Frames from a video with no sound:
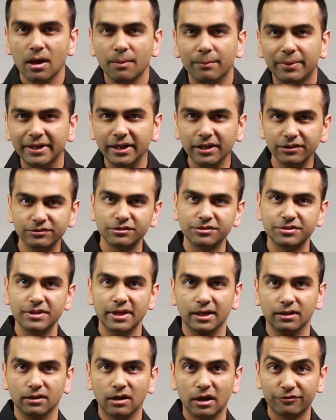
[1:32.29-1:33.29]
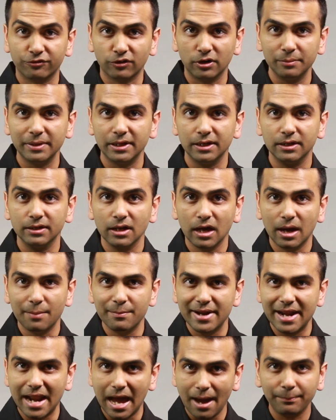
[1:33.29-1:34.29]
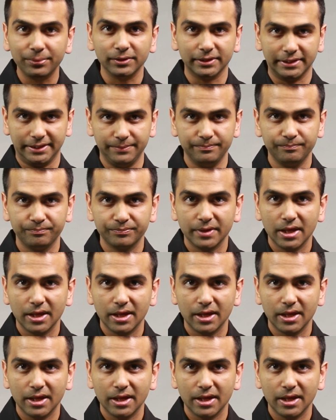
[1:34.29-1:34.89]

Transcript: But here's the thing, a firm in a monopoly